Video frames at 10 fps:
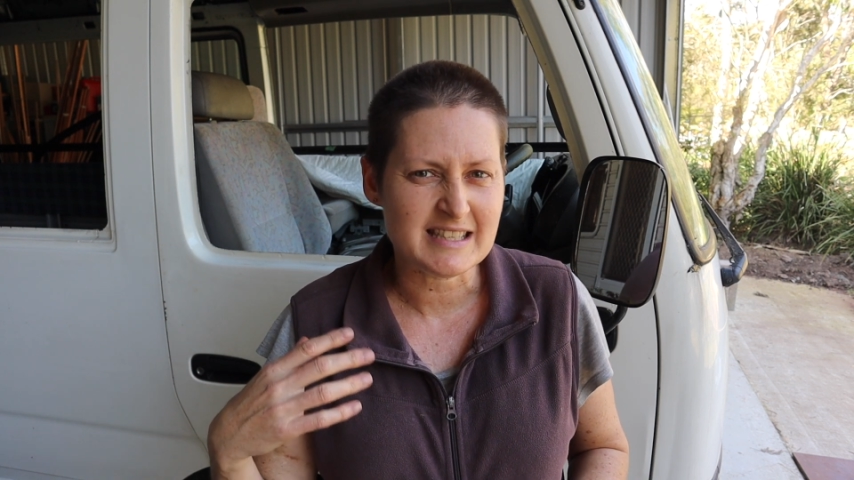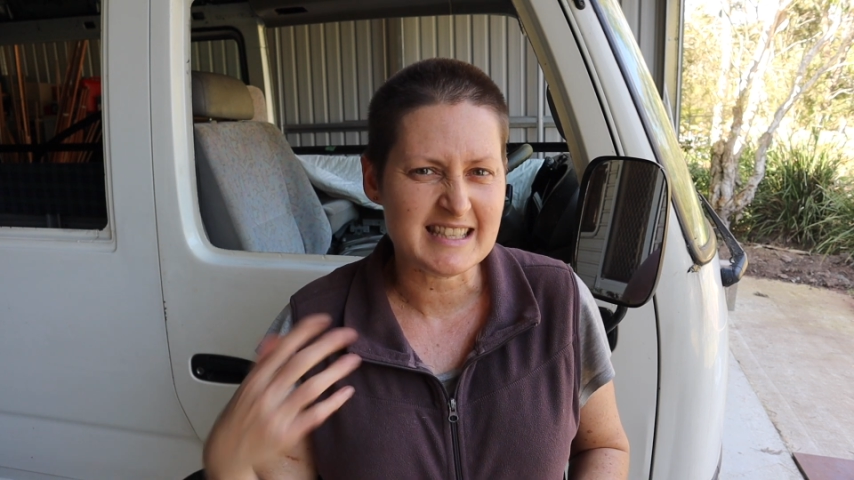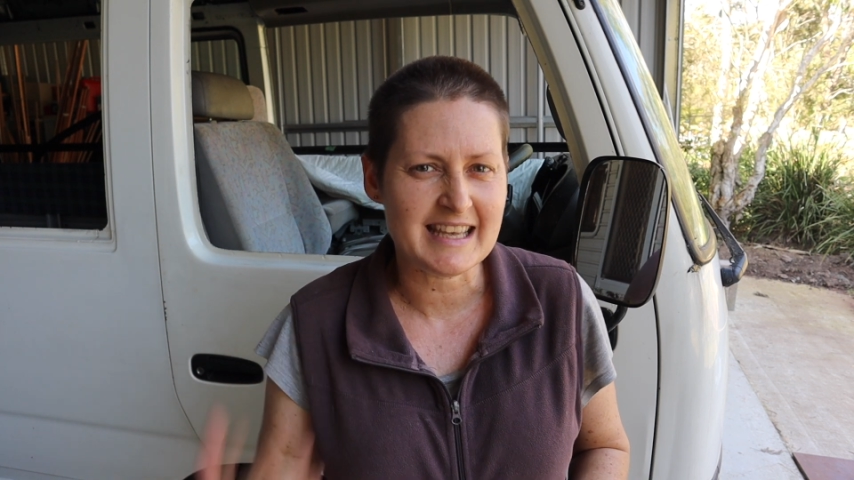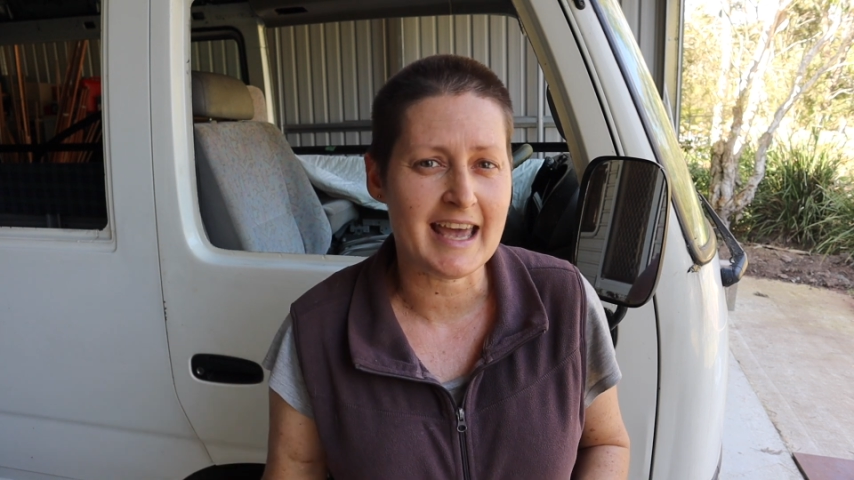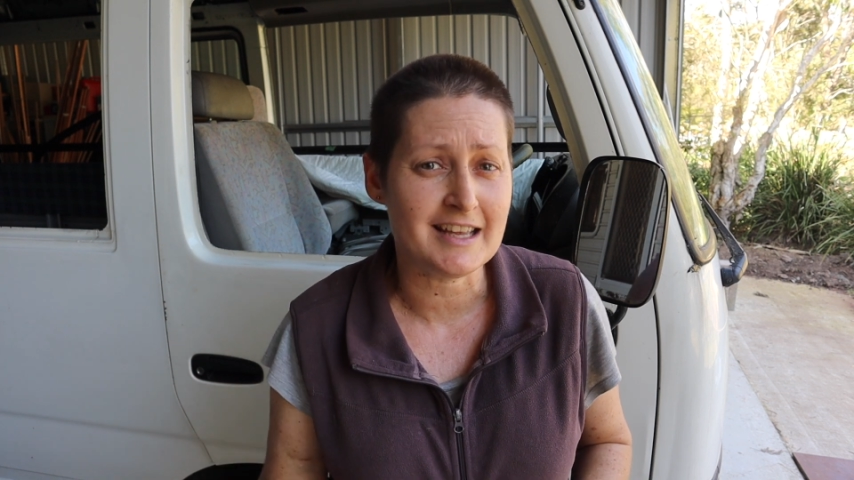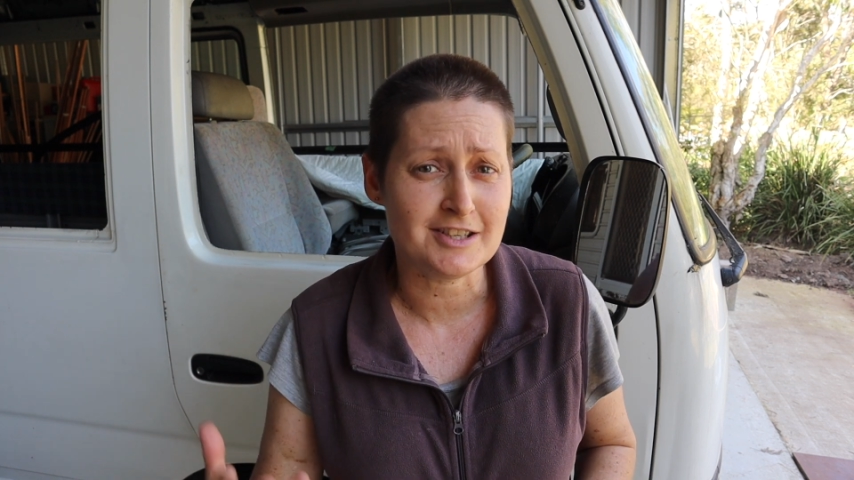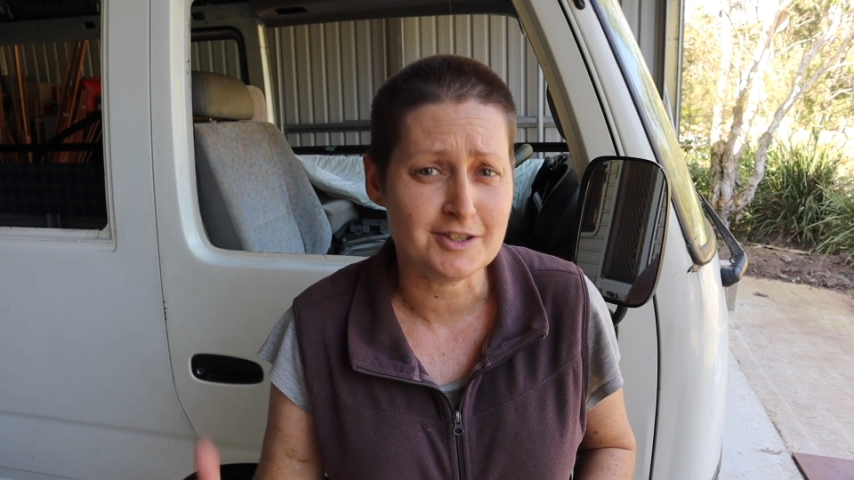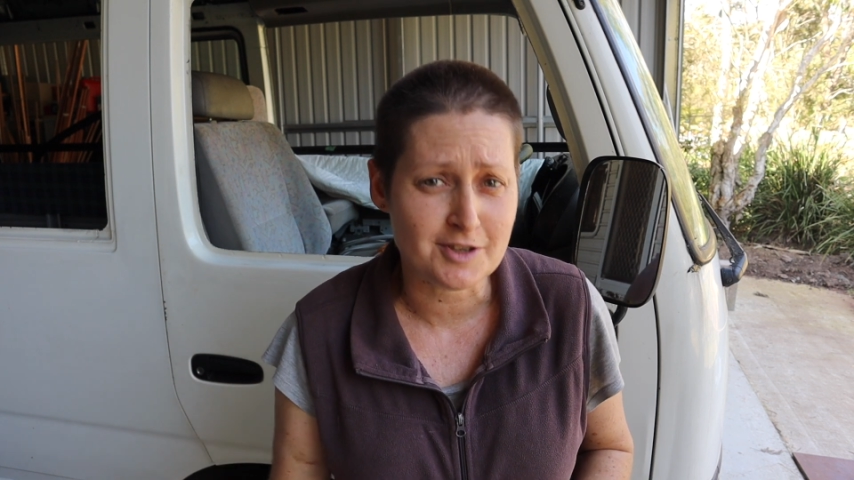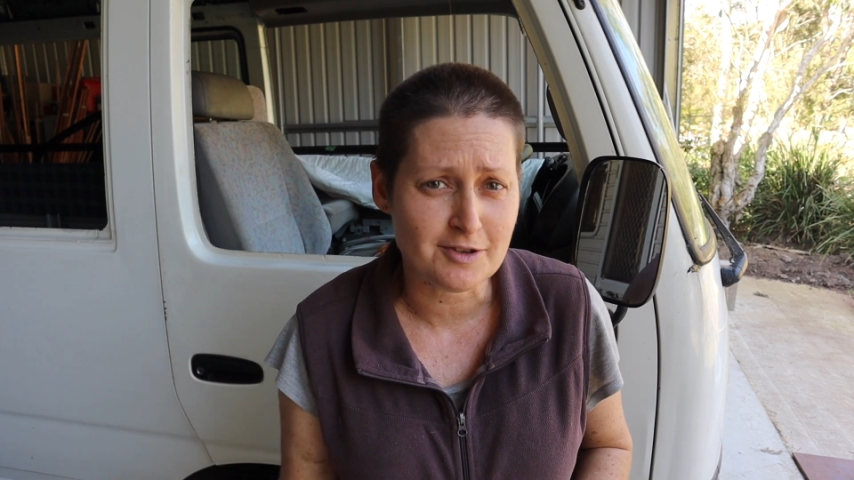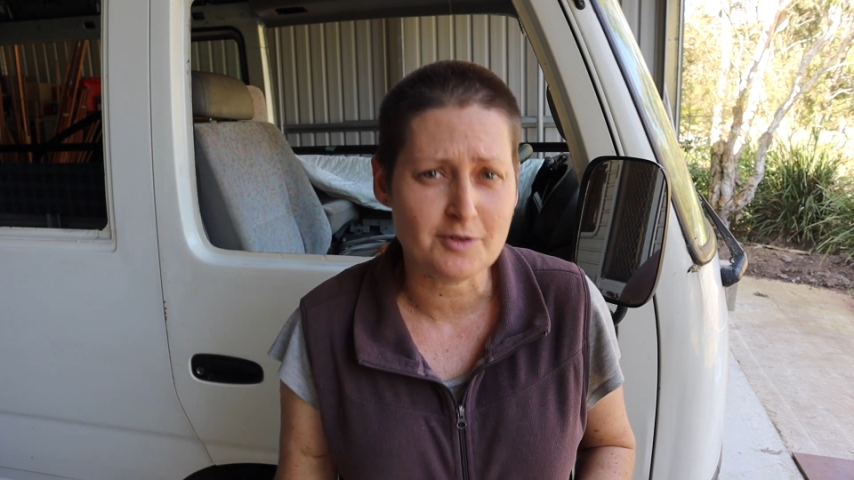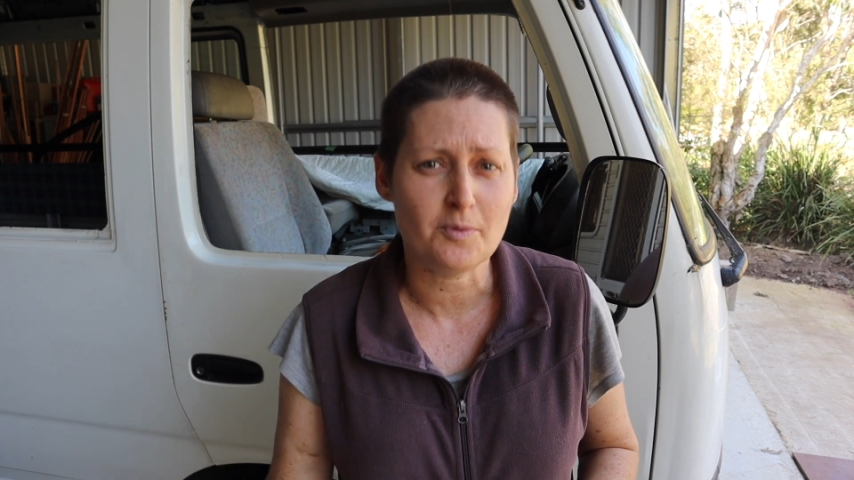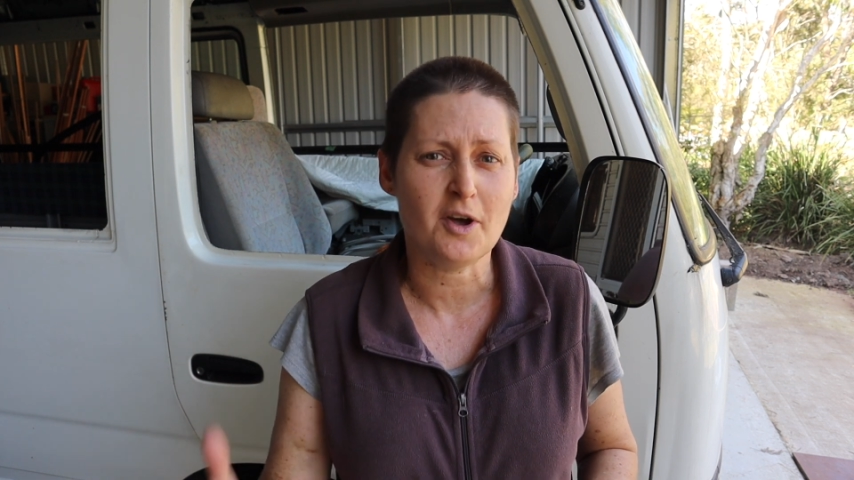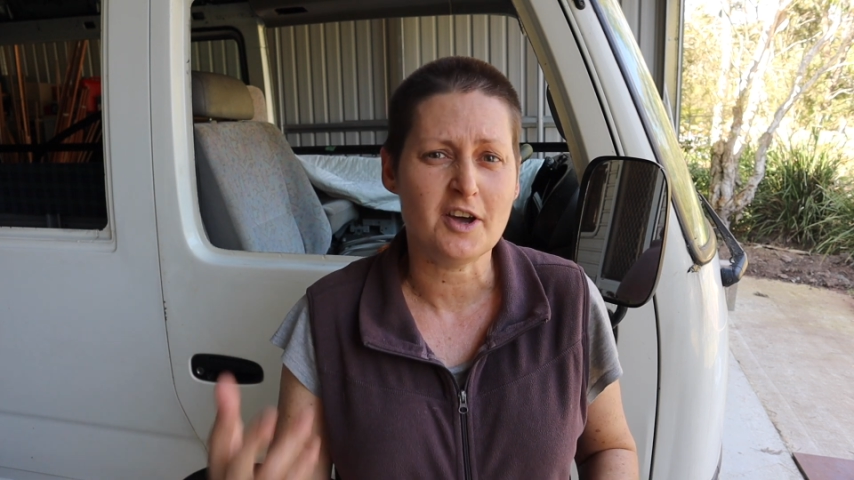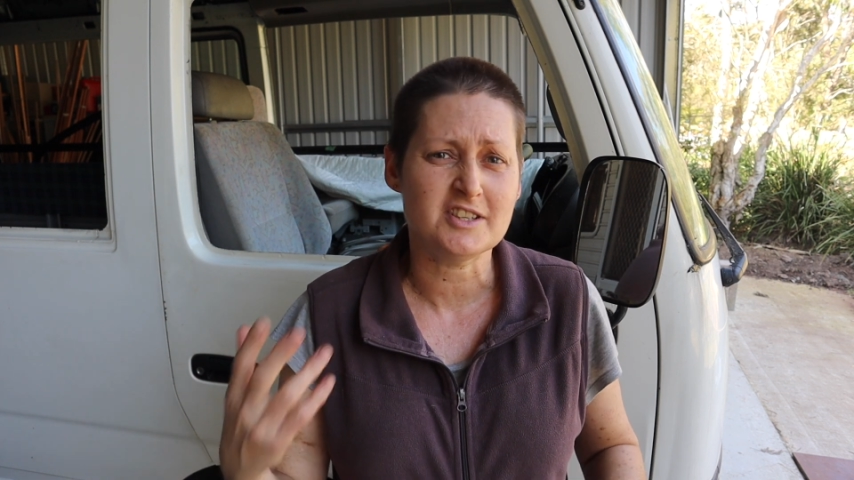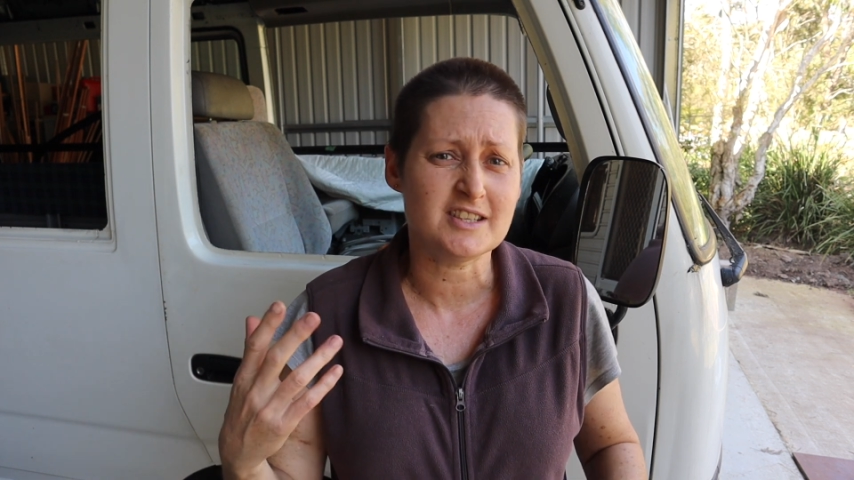scared to do the work,